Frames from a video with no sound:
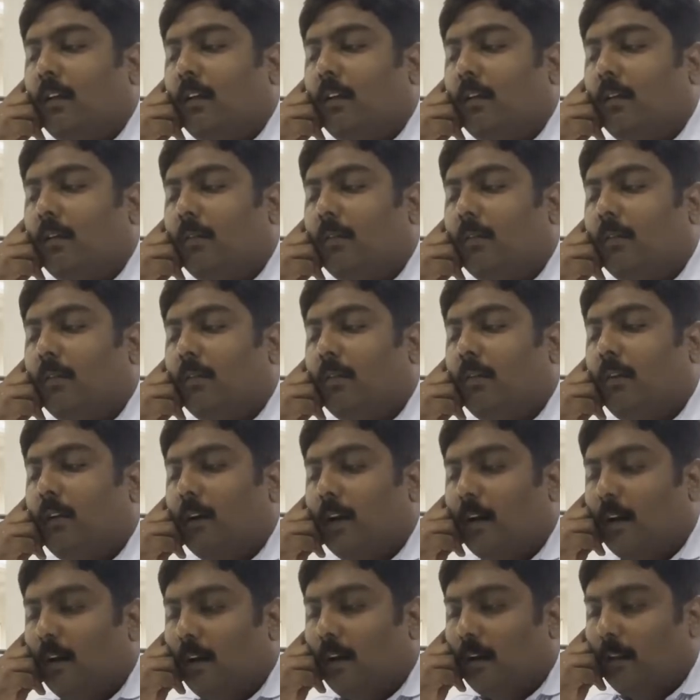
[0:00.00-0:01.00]

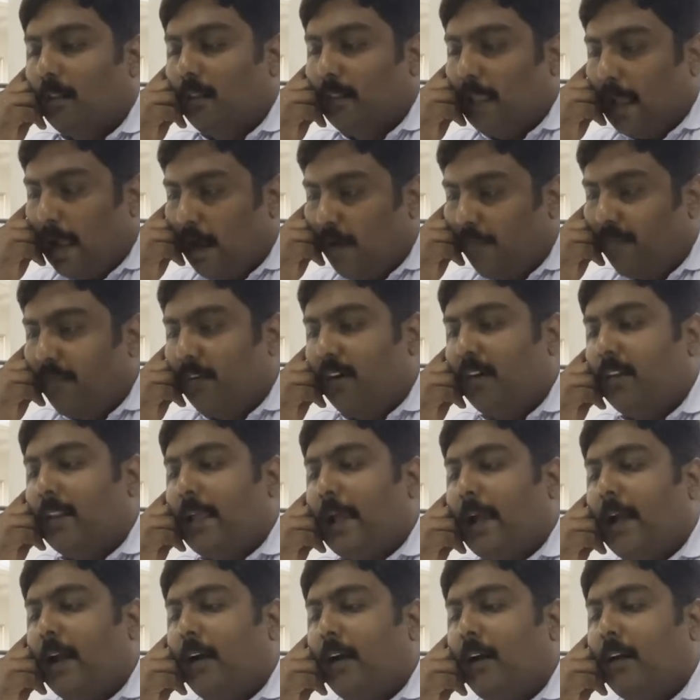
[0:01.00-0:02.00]
So after
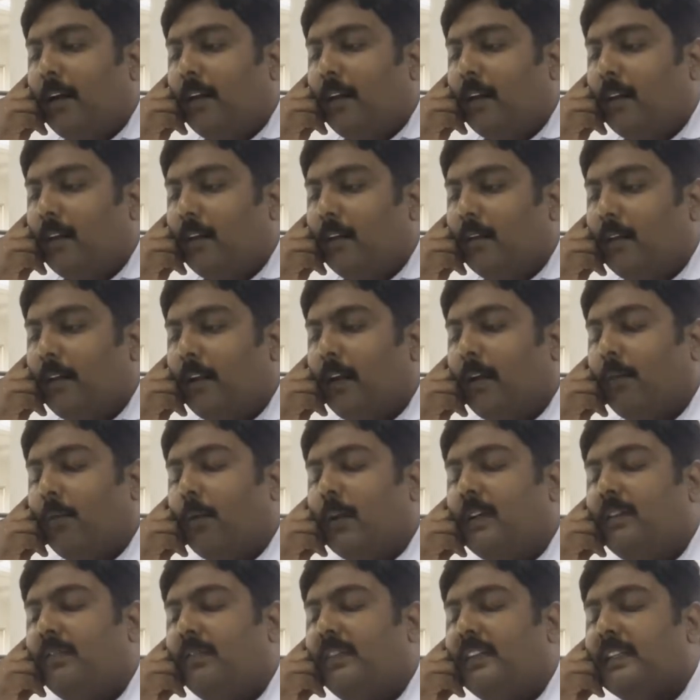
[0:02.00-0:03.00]
that,
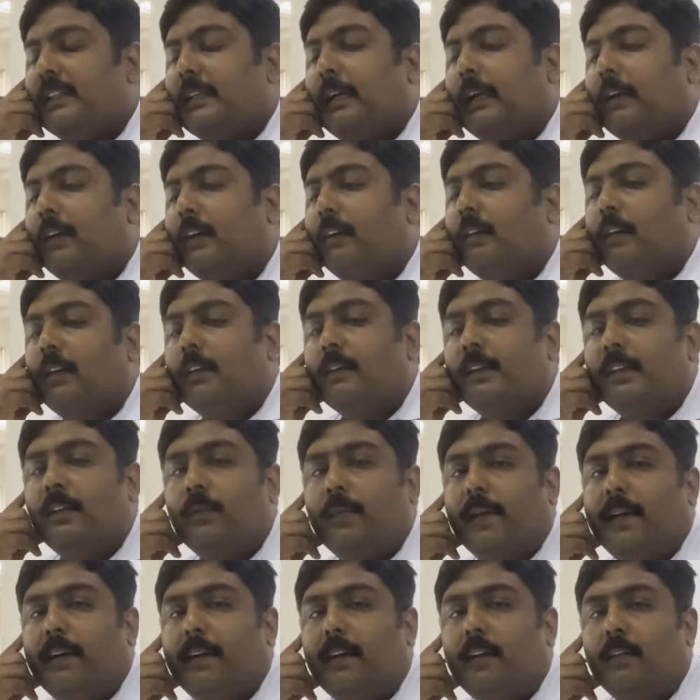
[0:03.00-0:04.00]
once we started crossing
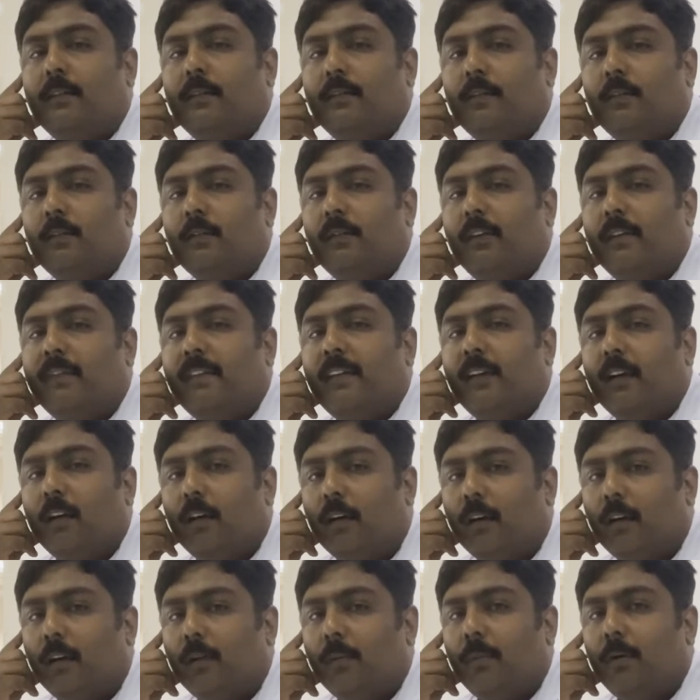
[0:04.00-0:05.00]
20 stores, we were
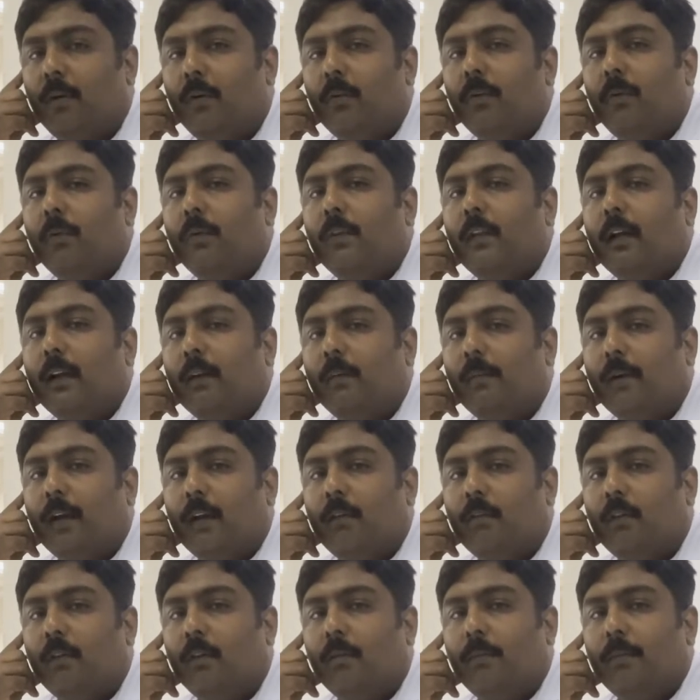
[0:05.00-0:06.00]
not able to do that
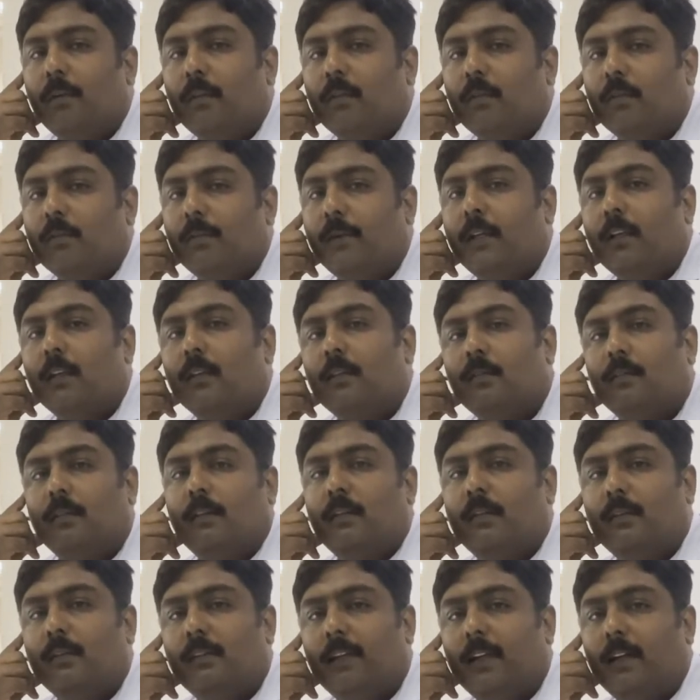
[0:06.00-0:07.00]
manual process because
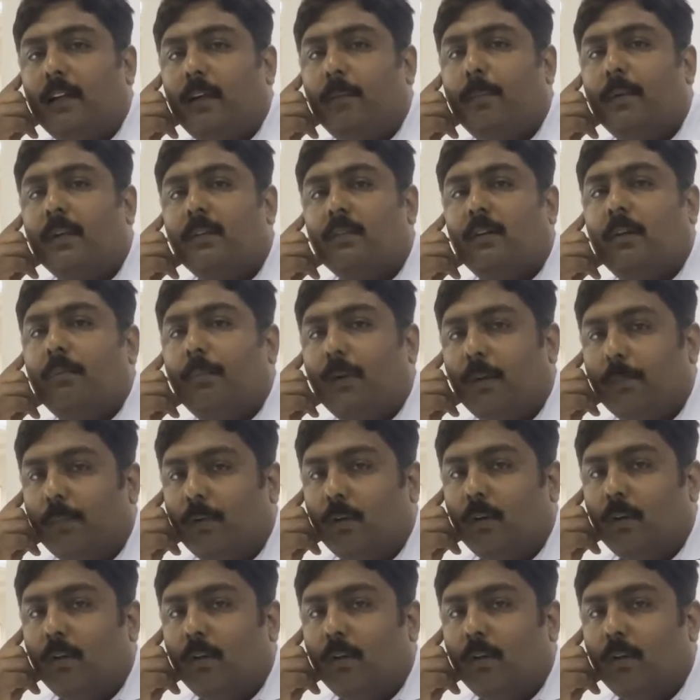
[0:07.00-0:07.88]
it depends on people.